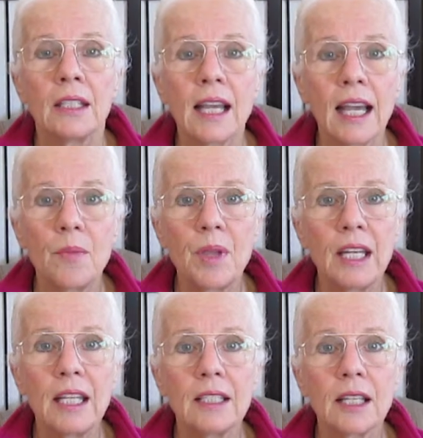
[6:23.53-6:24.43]

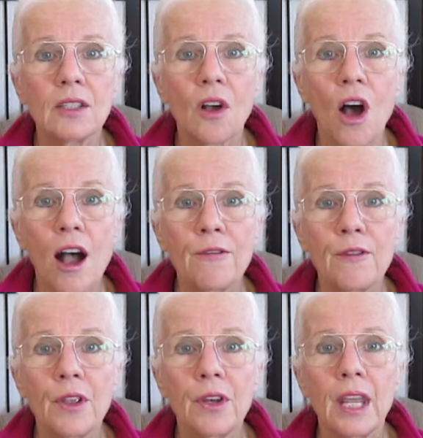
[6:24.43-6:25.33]
diabetes is
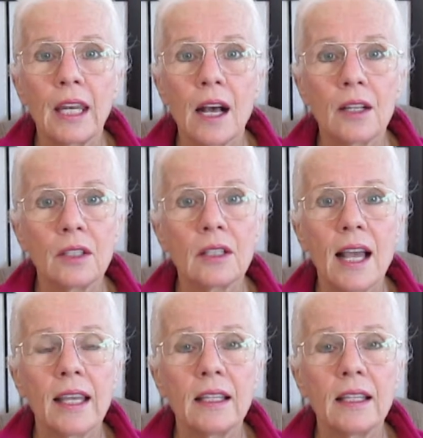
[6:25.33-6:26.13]
often an underlying